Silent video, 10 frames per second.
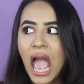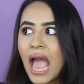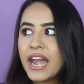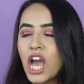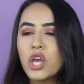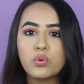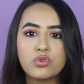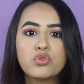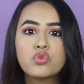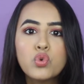and I
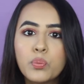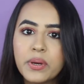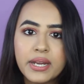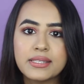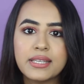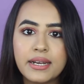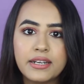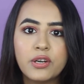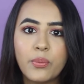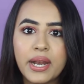was super
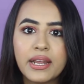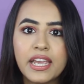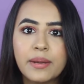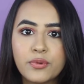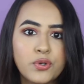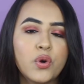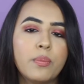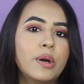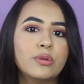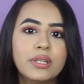excited when I came to know
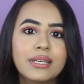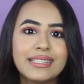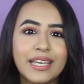about this.